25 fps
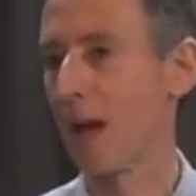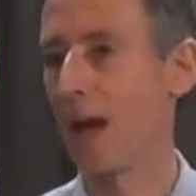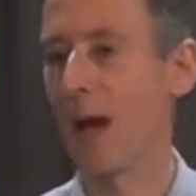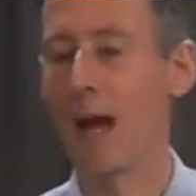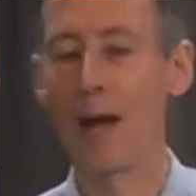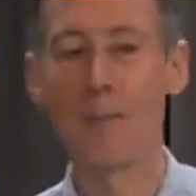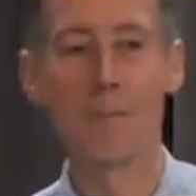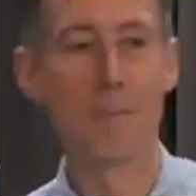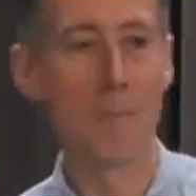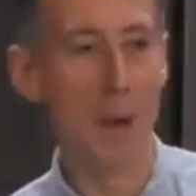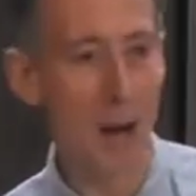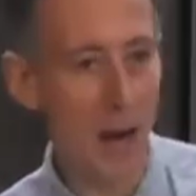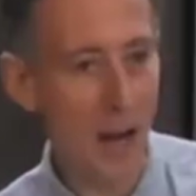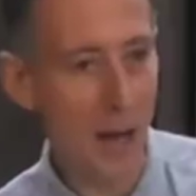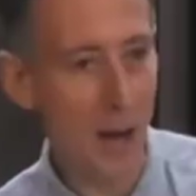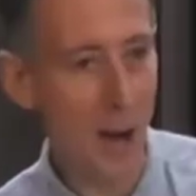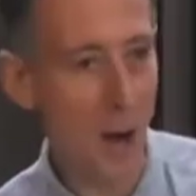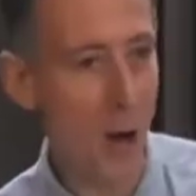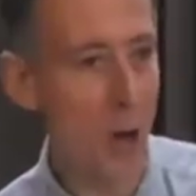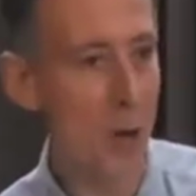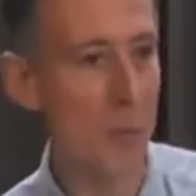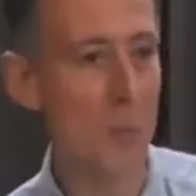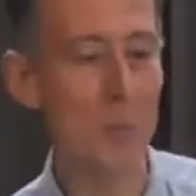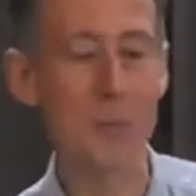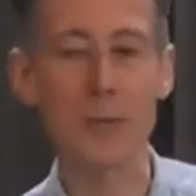And my
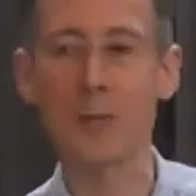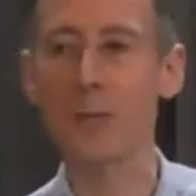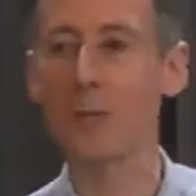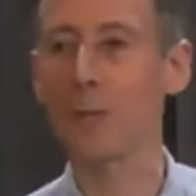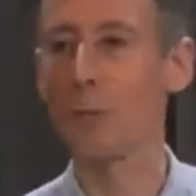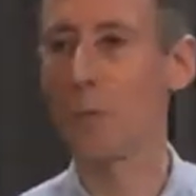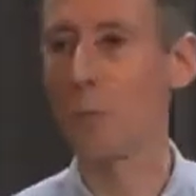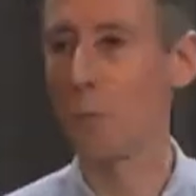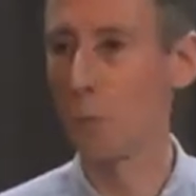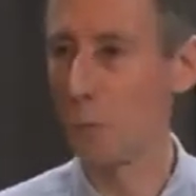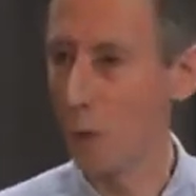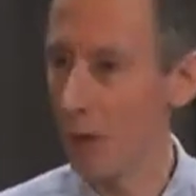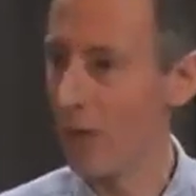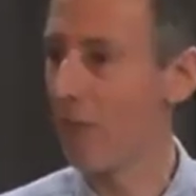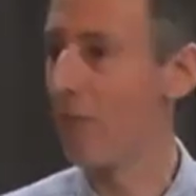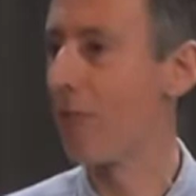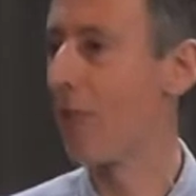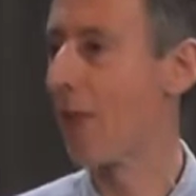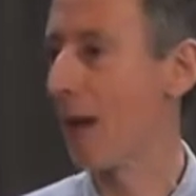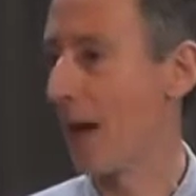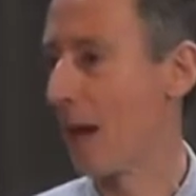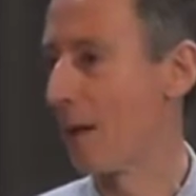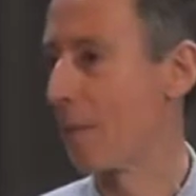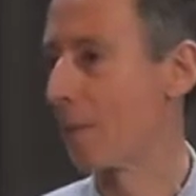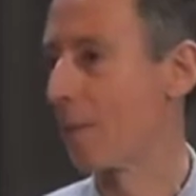hopes were with
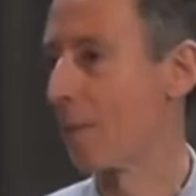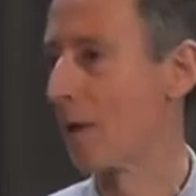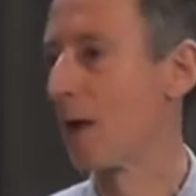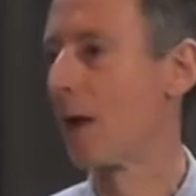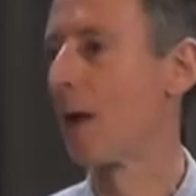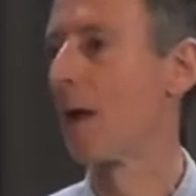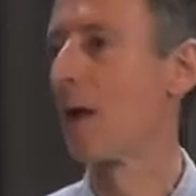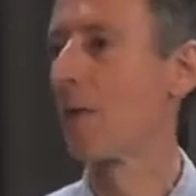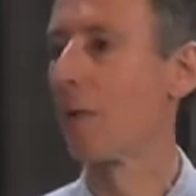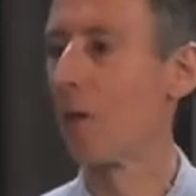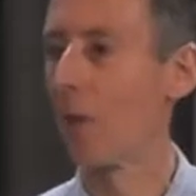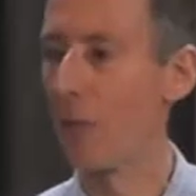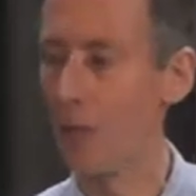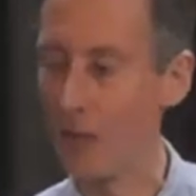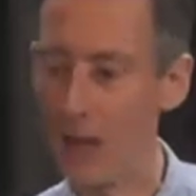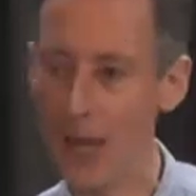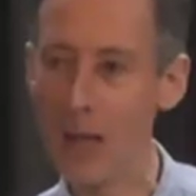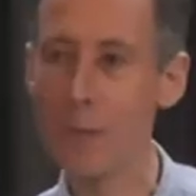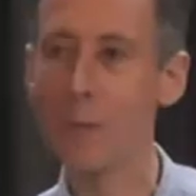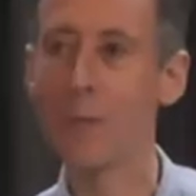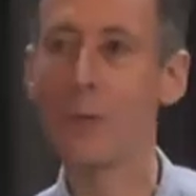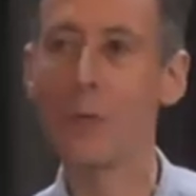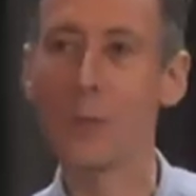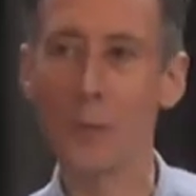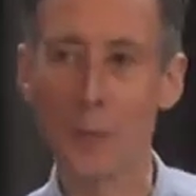them that they
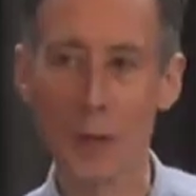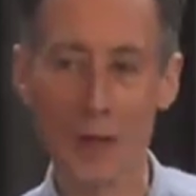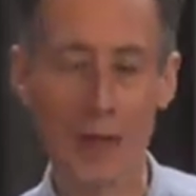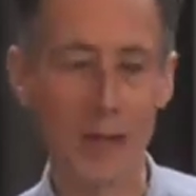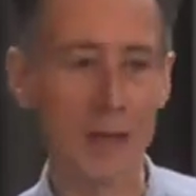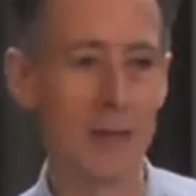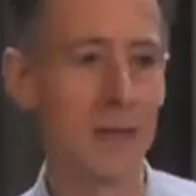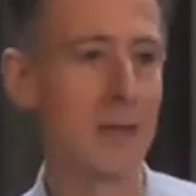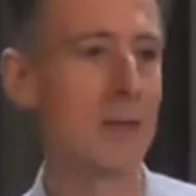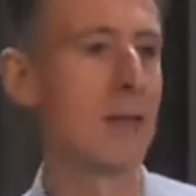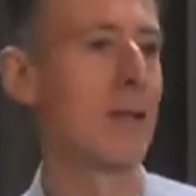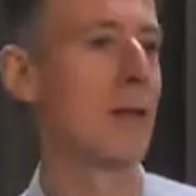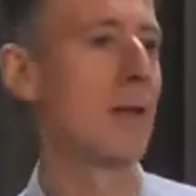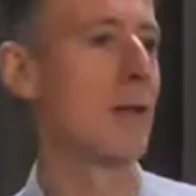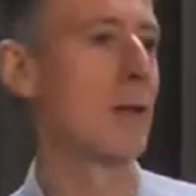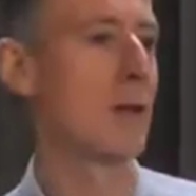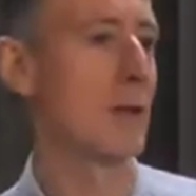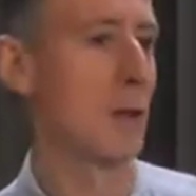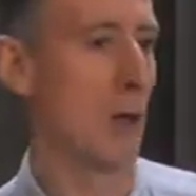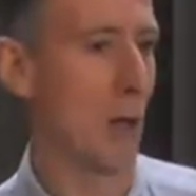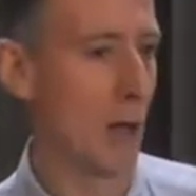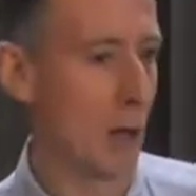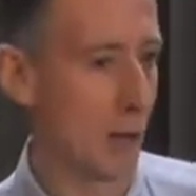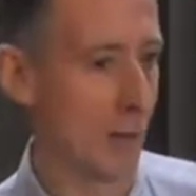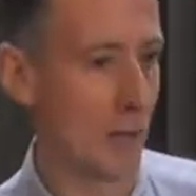would win
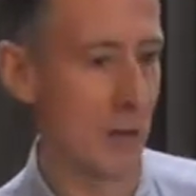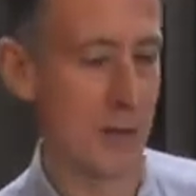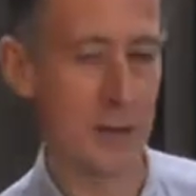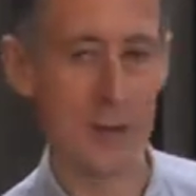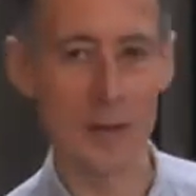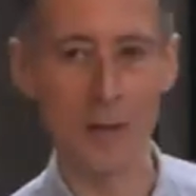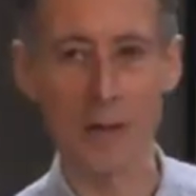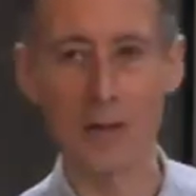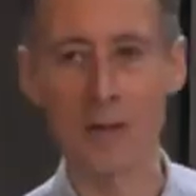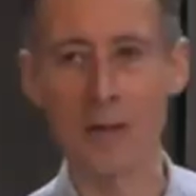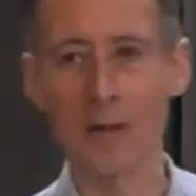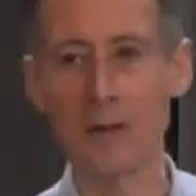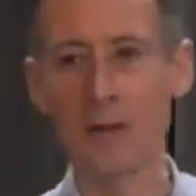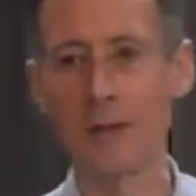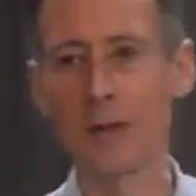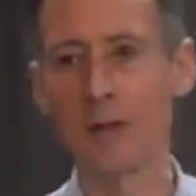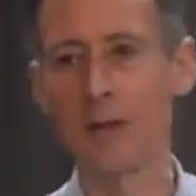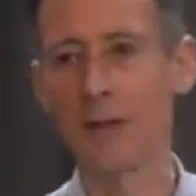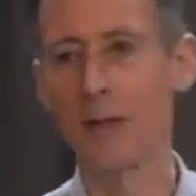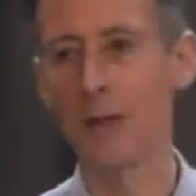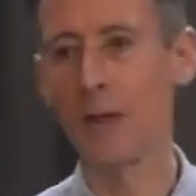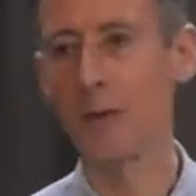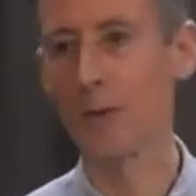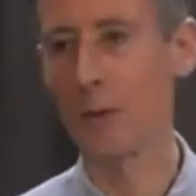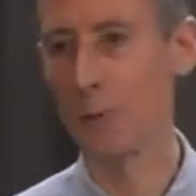to overturn
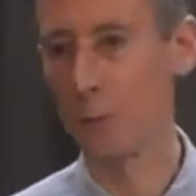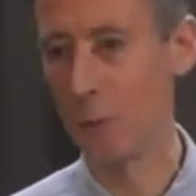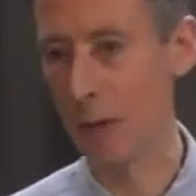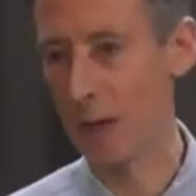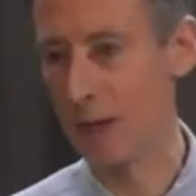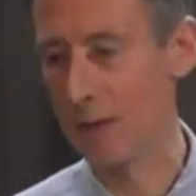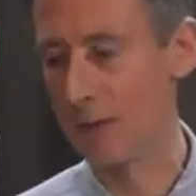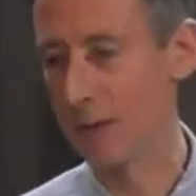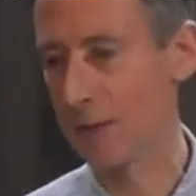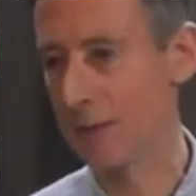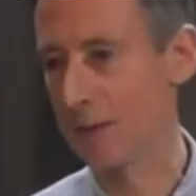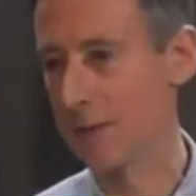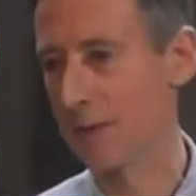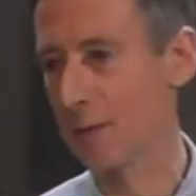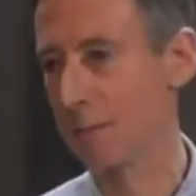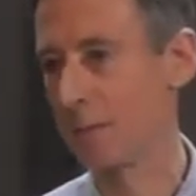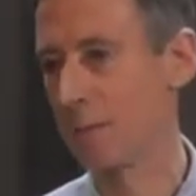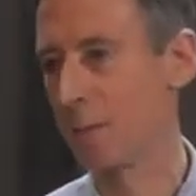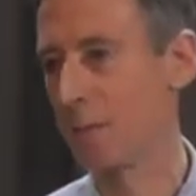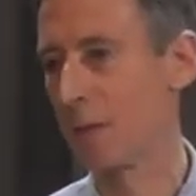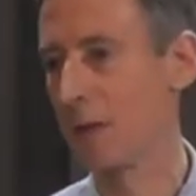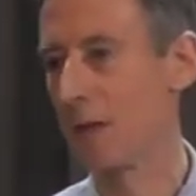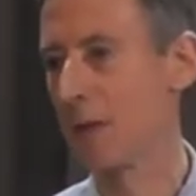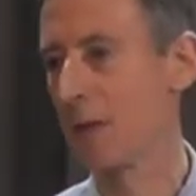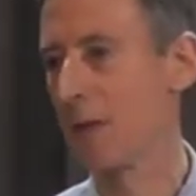the
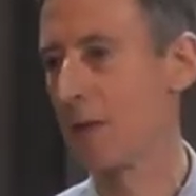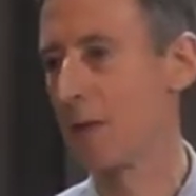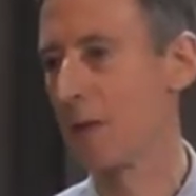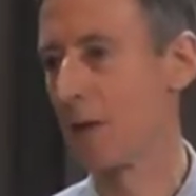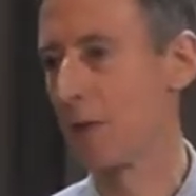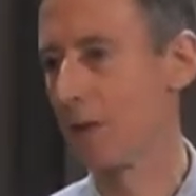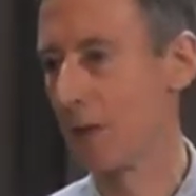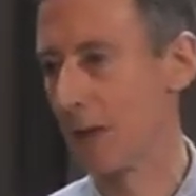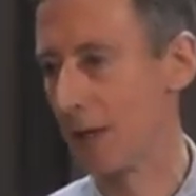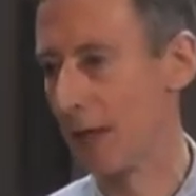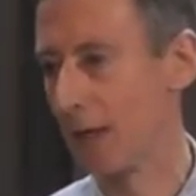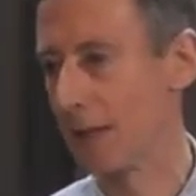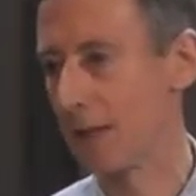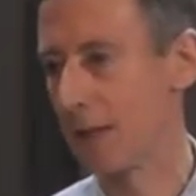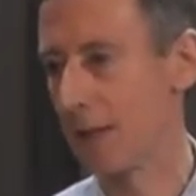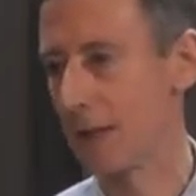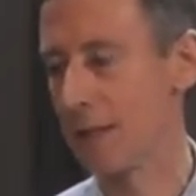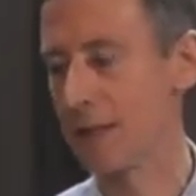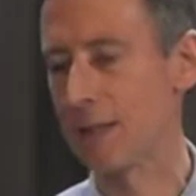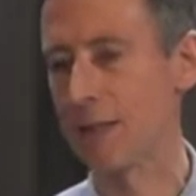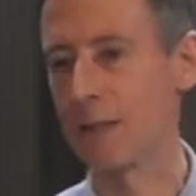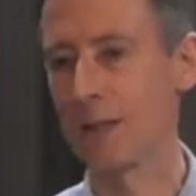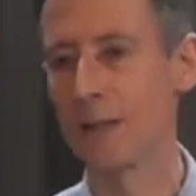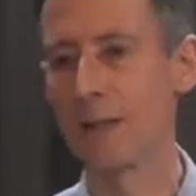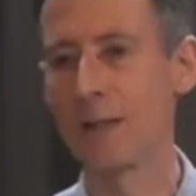racism that then
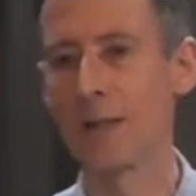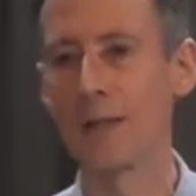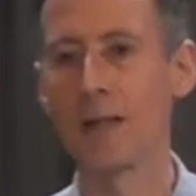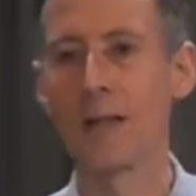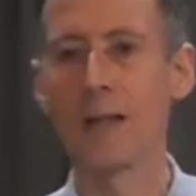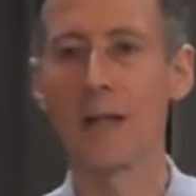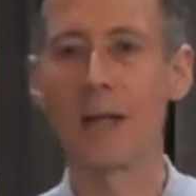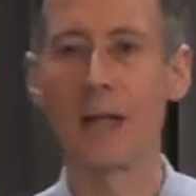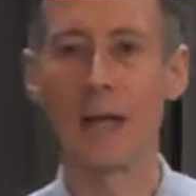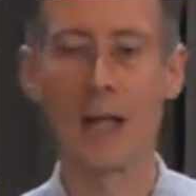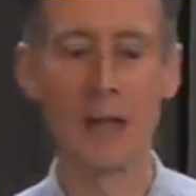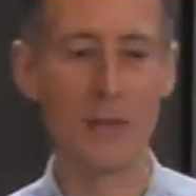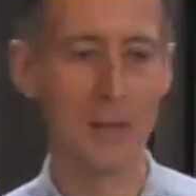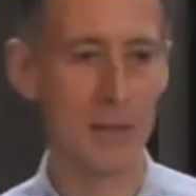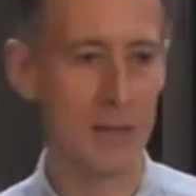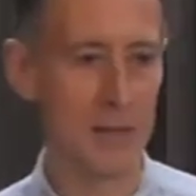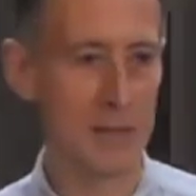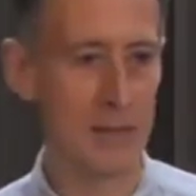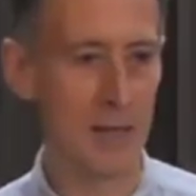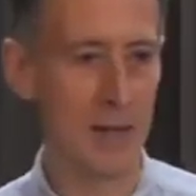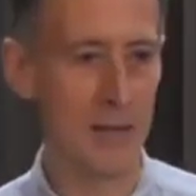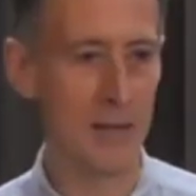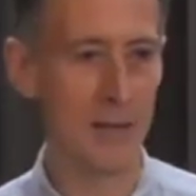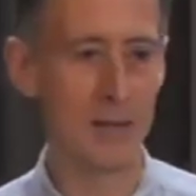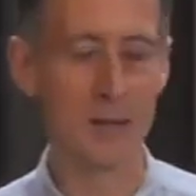existed in the
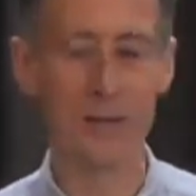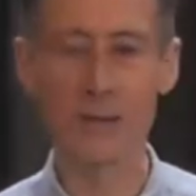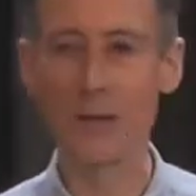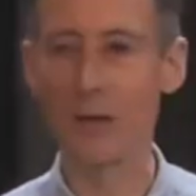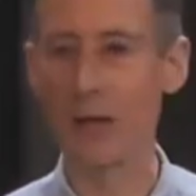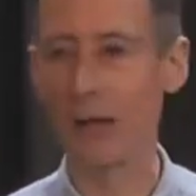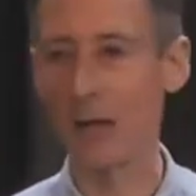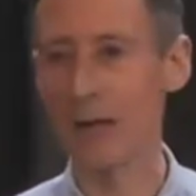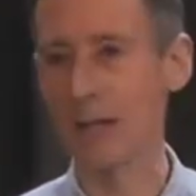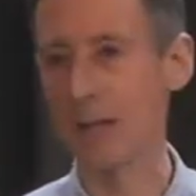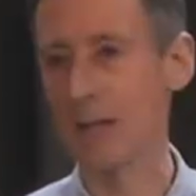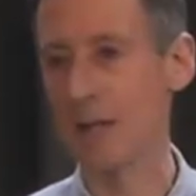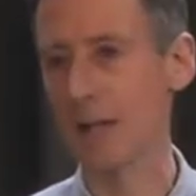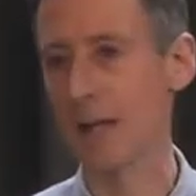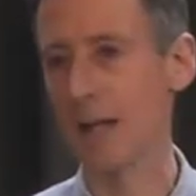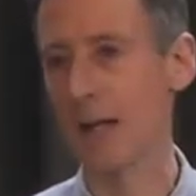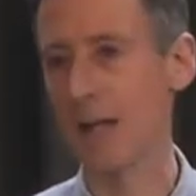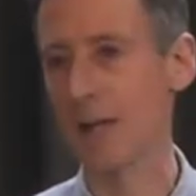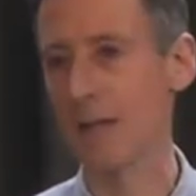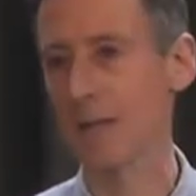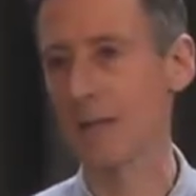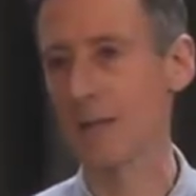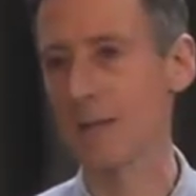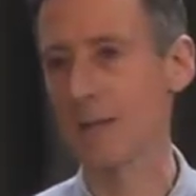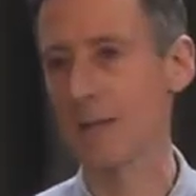southern United
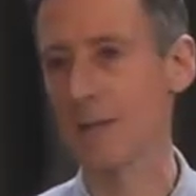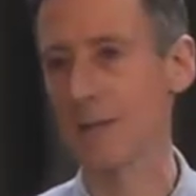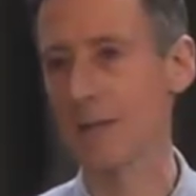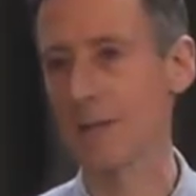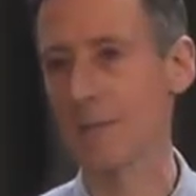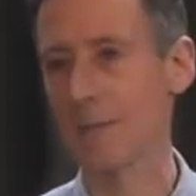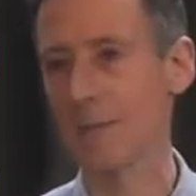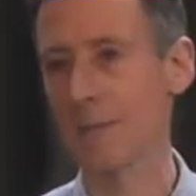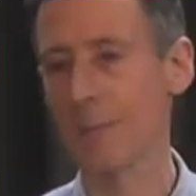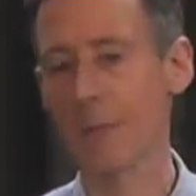States.